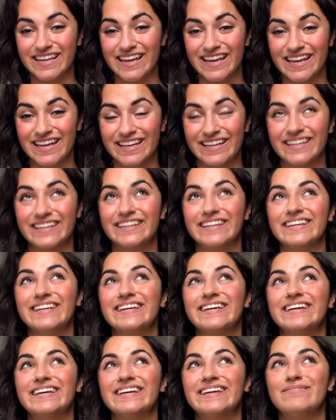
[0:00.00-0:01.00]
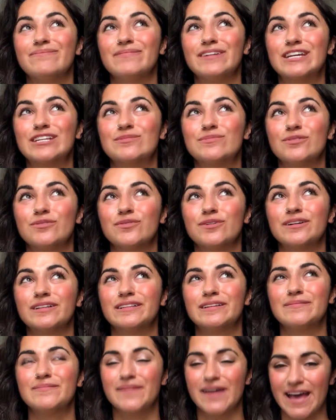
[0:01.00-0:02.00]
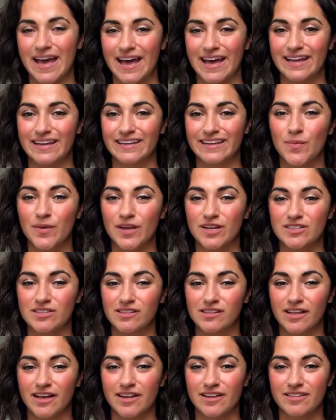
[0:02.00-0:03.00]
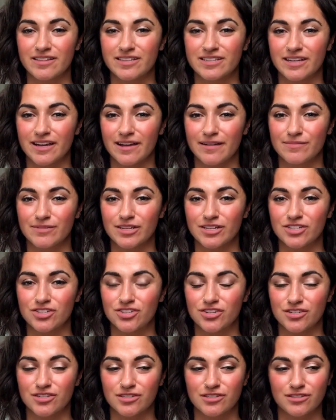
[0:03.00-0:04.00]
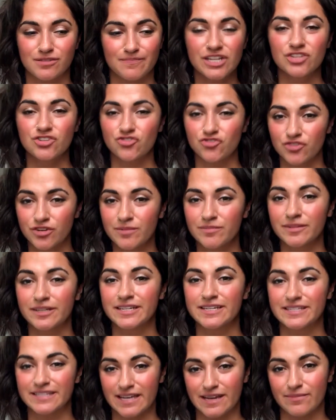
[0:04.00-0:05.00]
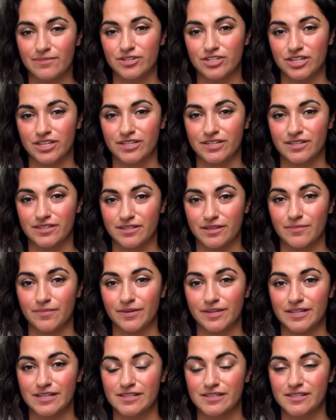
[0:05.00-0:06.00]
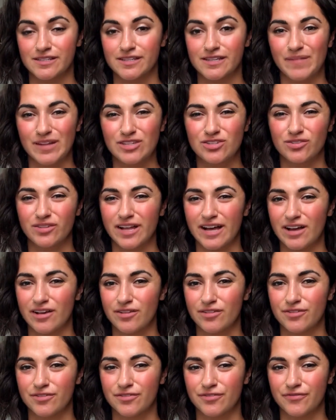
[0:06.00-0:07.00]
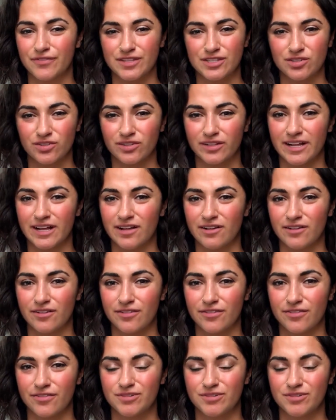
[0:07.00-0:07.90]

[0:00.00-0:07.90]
And it makes me really mad because a lot of the times that's just extremely damaging to somebody's mental health, physical health,